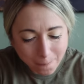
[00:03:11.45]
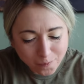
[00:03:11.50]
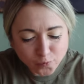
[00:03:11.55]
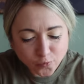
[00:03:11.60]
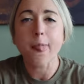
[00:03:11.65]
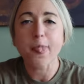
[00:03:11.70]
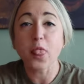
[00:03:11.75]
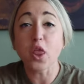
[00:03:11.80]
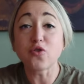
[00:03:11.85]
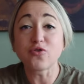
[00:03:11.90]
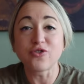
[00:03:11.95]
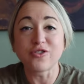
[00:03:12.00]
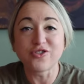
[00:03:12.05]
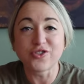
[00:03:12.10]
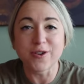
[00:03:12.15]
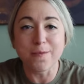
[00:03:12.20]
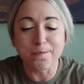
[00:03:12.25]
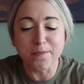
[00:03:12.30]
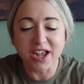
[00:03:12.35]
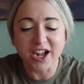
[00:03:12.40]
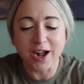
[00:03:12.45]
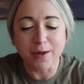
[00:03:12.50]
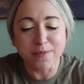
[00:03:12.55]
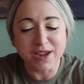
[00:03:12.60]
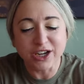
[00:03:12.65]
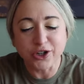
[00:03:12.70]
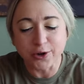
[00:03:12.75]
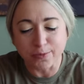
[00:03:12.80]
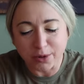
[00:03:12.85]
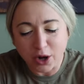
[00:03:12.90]
Those are some big
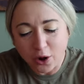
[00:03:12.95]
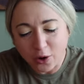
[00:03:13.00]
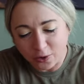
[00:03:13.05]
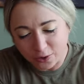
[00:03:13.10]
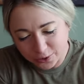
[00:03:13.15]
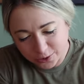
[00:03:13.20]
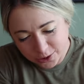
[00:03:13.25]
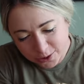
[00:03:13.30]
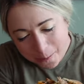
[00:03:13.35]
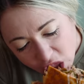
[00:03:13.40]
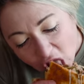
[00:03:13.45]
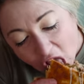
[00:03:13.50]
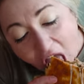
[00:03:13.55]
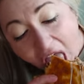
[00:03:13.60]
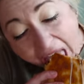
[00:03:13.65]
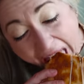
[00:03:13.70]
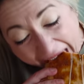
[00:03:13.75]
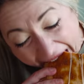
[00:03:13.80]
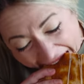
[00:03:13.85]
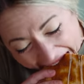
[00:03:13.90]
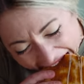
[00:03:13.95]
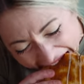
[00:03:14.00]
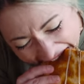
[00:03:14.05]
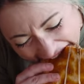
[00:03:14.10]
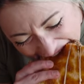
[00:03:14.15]
meatballs. All right,